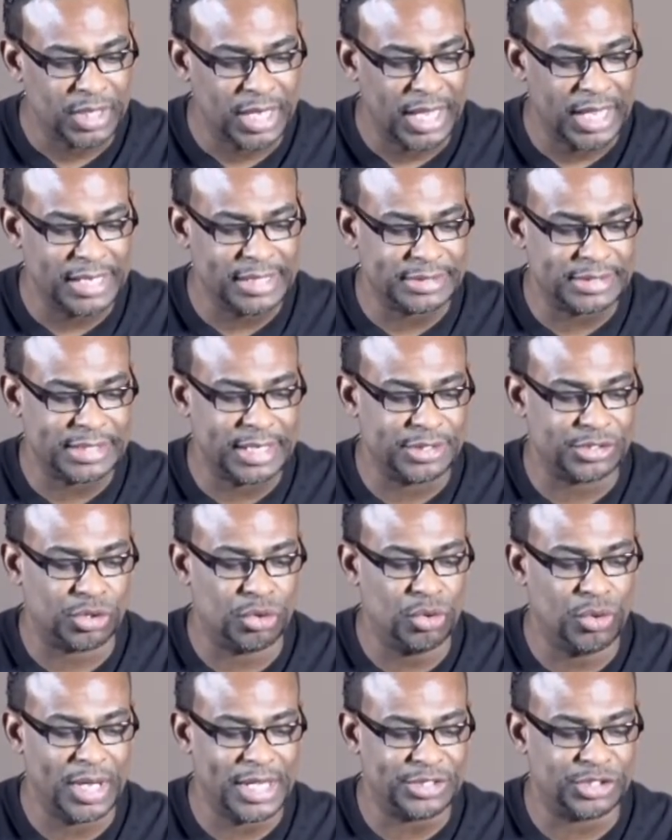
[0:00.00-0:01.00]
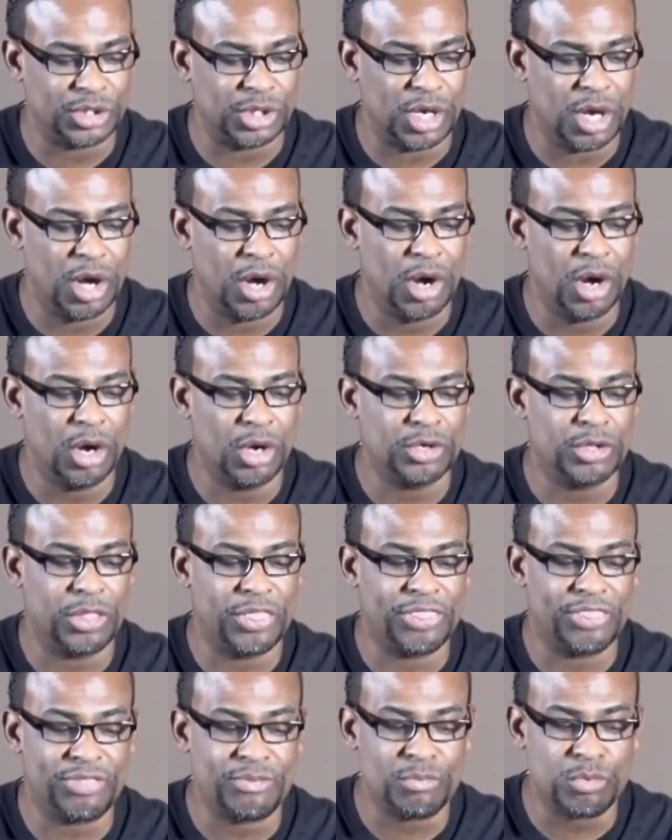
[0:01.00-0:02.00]
And it says, who has gone
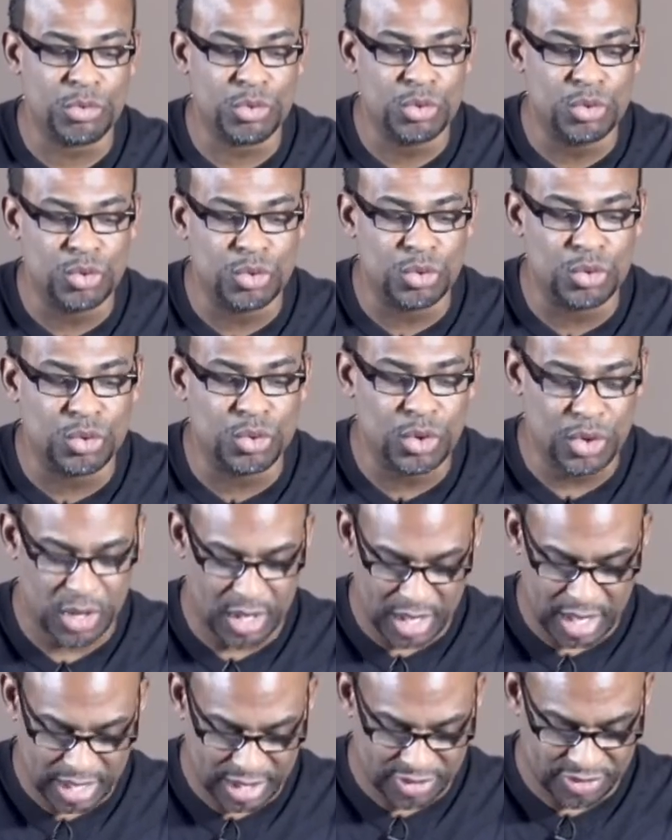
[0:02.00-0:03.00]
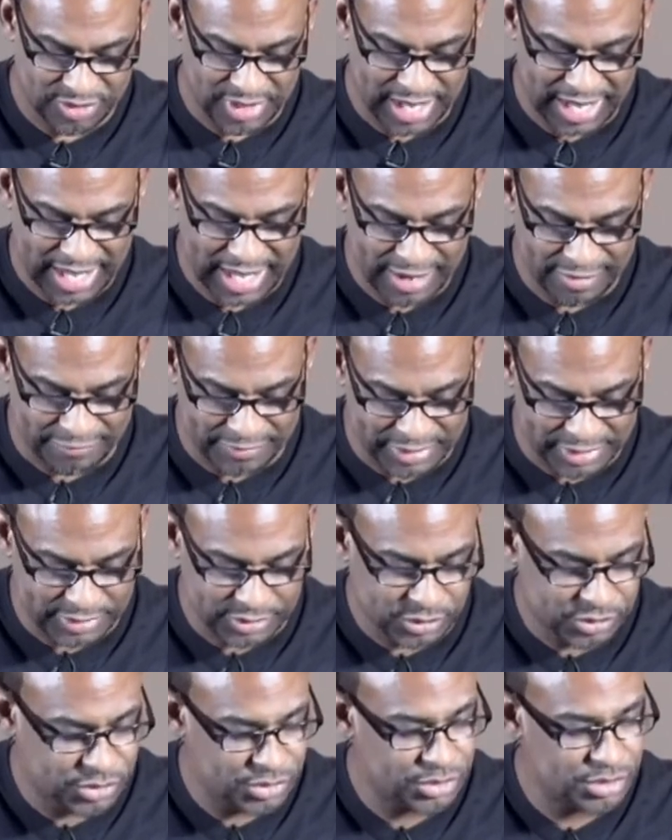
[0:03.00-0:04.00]
through the
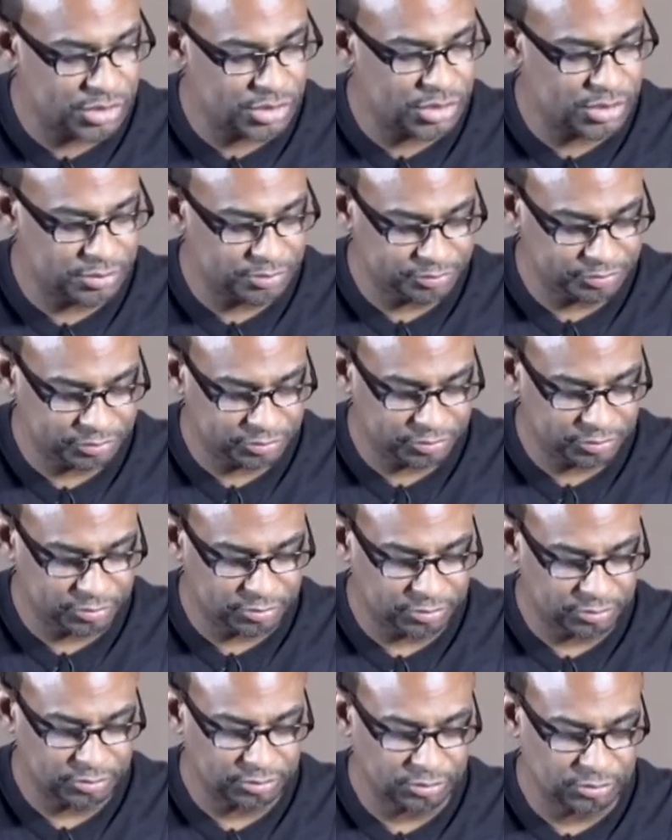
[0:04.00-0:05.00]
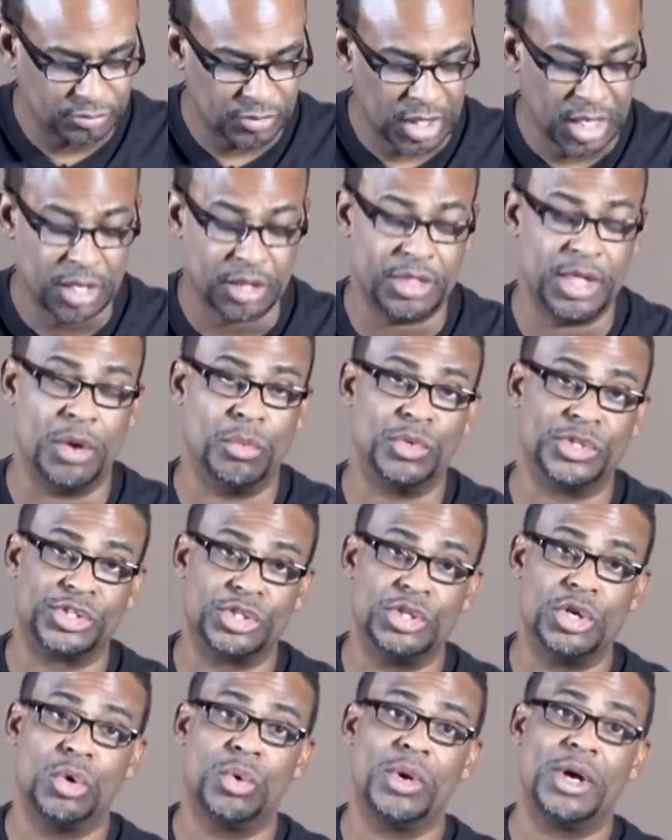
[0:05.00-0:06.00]
heavens. There was
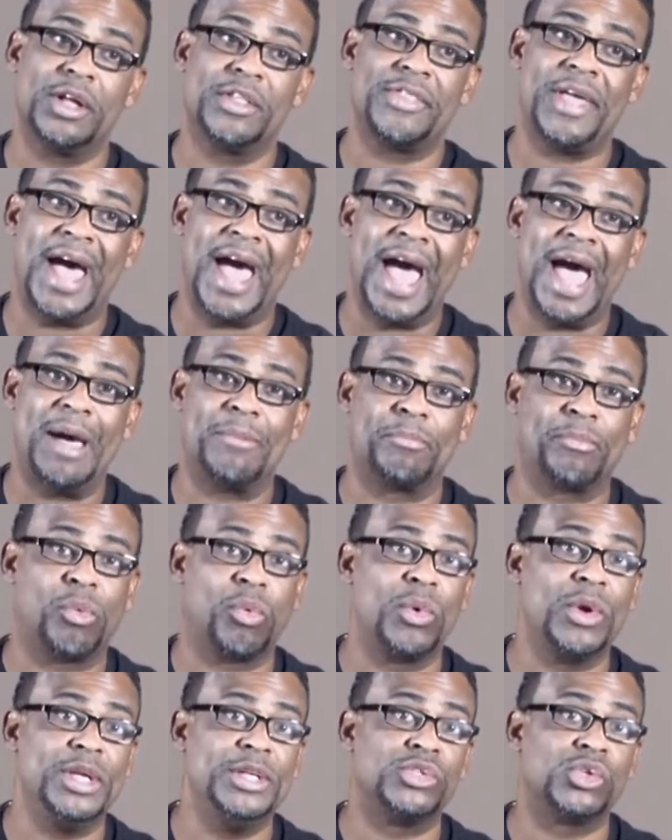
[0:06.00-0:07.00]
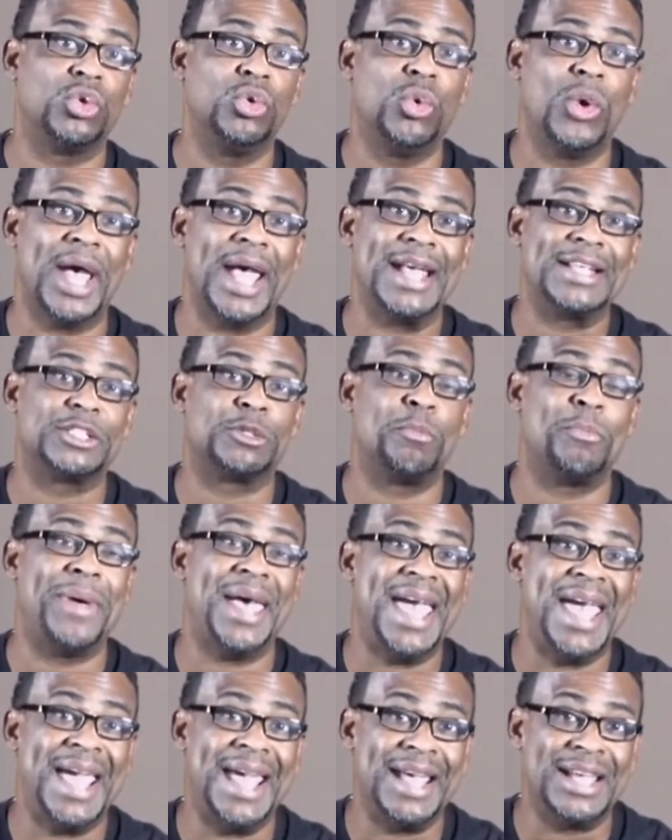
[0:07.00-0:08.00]
no other high priest who has
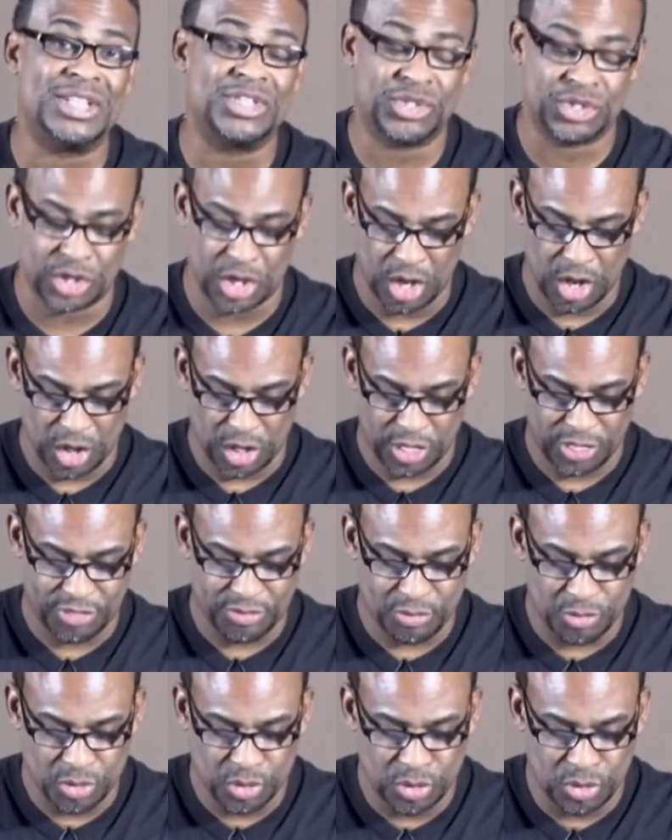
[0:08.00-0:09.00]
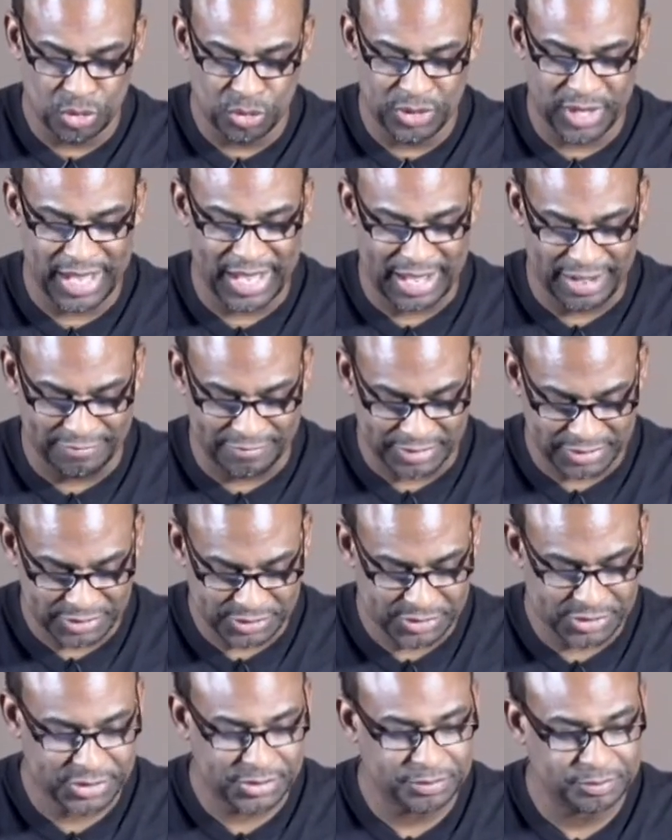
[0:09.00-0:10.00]
passed through the
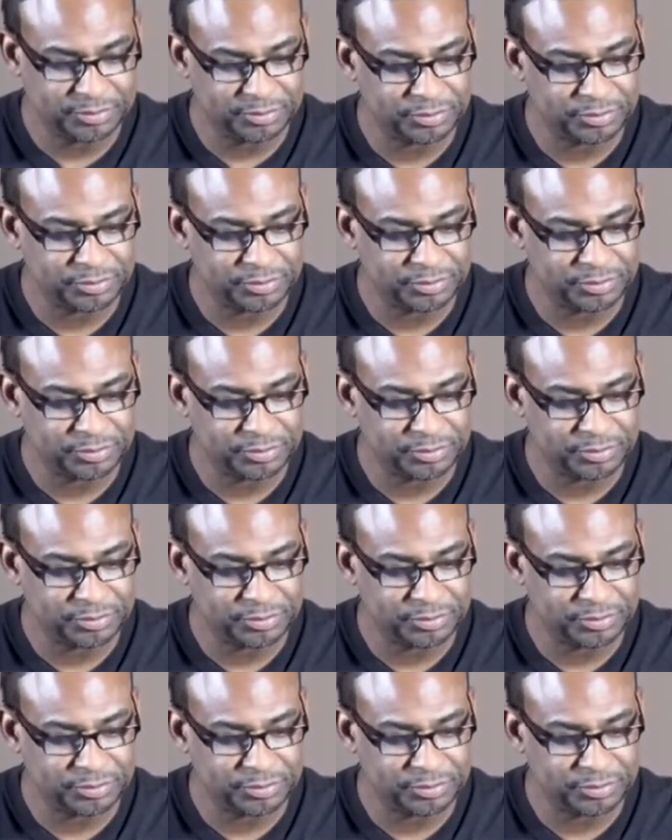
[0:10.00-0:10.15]
heavens.